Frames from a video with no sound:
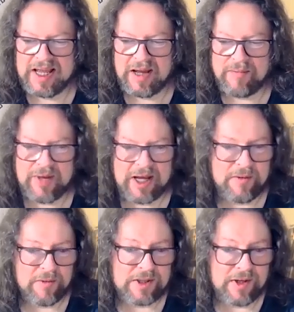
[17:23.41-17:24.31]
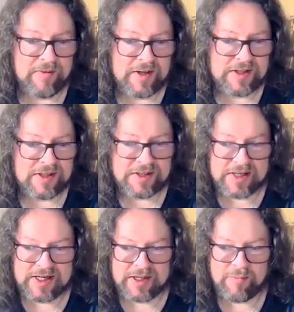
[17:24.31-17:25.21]
And it was lovely to
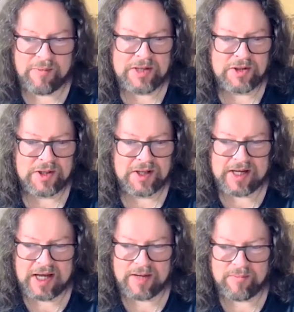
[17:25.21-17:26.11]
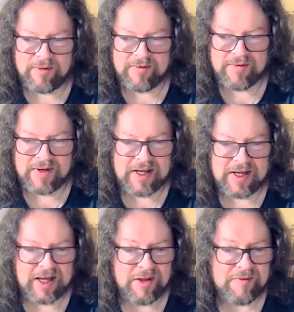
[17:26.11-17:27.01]
see, and you mentioned the name of
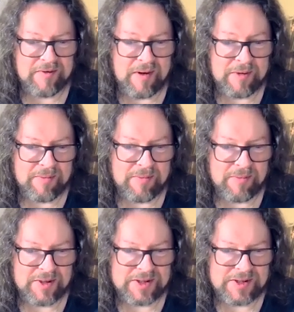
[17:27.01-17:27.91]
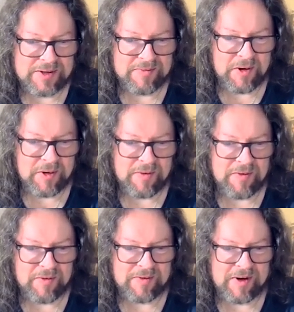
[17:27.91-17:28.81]
other family members who've got
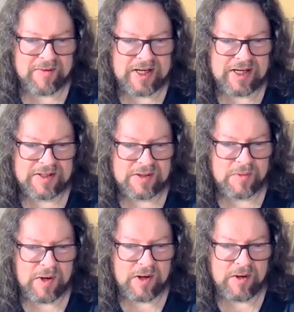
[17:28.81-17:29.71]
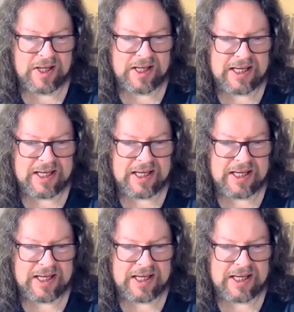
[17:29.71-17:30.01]
involved over the years as well.